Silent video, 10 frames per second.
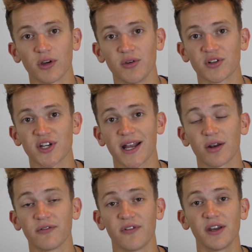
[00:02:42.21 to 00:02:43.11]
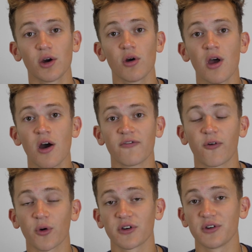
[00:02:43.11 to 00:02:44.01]
You can check out a video
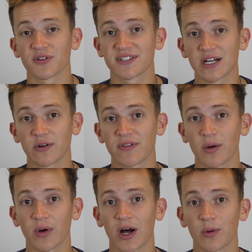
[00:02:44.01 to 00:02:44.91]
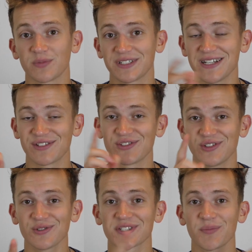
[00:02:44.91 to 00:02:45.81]
for yourself that will help teach
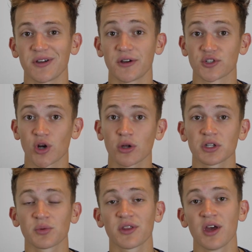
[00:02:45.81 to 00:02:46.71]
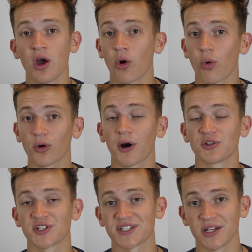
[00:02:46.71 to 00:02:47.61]
you something you're struggling with or are
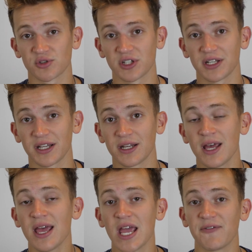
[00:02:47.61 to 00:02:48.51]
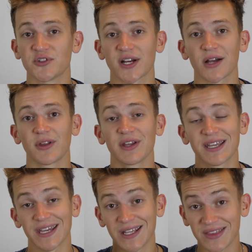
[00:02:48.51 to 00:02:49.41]
just interested in. If you check out the
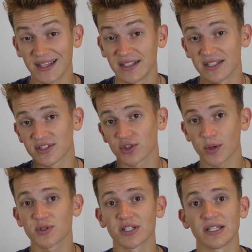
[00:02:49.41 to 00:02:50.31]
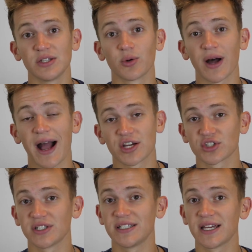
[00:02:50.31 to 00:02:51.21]
link in the description, you will
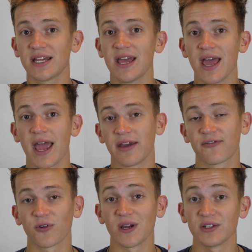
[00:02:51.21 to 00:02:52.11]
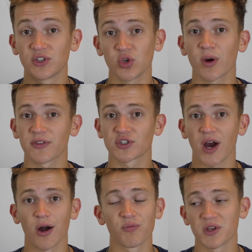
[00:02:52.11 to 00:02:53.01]
actually get a free 2-month
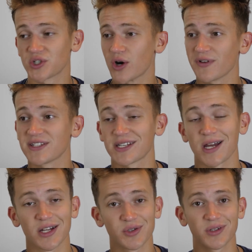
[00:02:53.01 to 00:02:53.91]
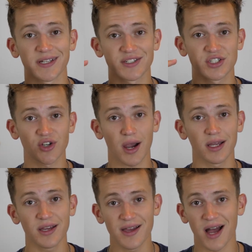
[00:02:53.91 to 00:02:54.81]
trial. There's no reason not to at least try
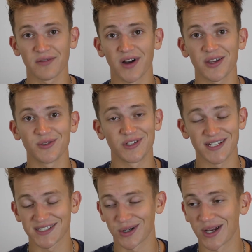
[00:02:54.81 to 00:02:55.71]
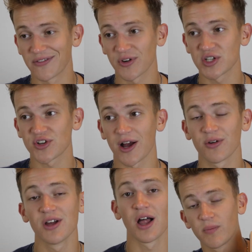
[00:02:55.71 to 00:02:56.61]
it. I invite you to just start a free trial.